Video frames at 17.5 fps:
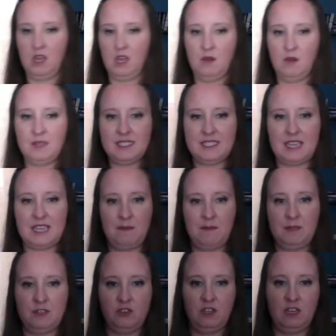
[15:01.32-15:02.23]
was
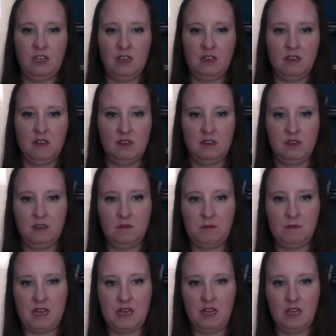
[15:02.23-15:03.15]
Tapestry
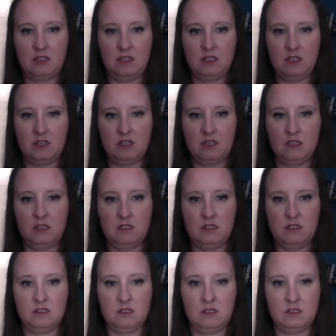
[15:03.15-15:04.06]
by Ink Circles,